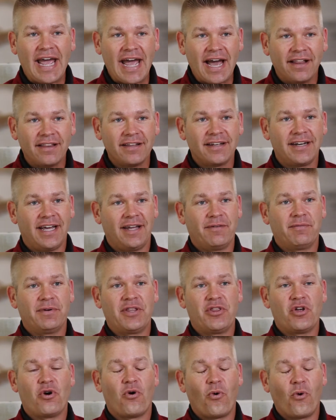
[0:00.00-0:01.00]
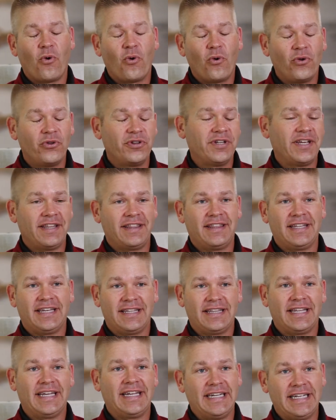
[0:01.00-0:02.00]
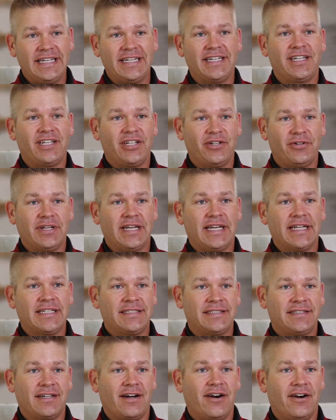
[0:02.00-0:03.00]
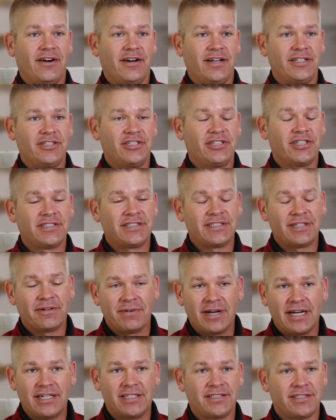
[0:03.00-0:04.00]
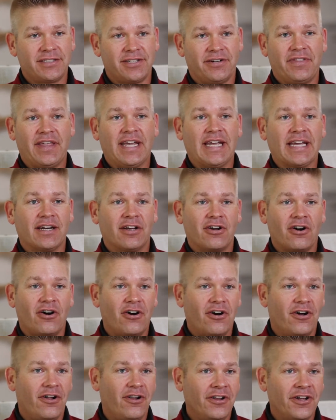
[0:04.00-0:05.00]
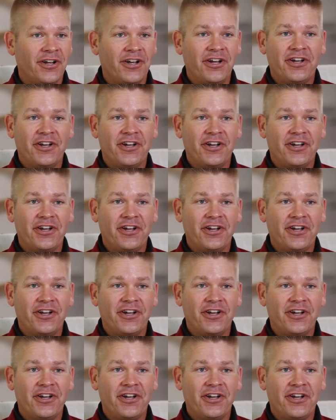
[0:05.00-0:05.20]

Allen Edwin, the only thing they need to do to get started, just to register, they can call,